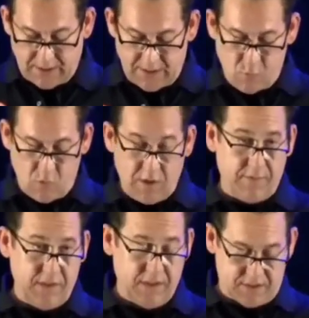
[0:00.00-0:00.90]
In one
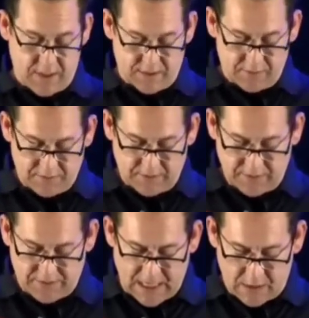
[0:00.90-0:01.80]
of these tunnels
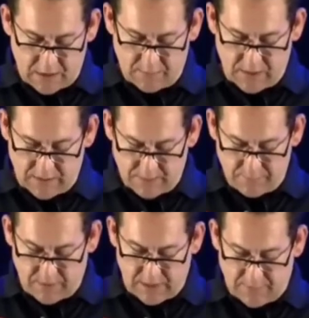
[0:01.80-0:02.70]
is our
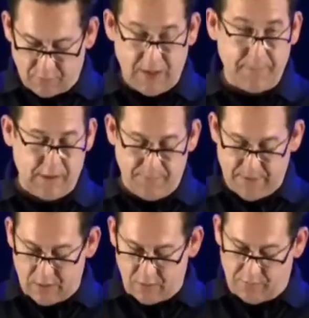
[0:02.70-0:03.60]
primary
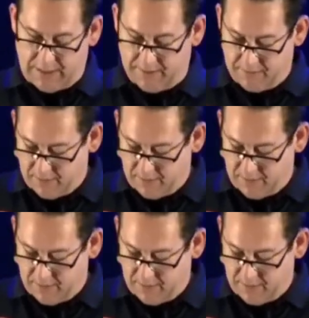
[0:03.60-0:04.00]
power plant.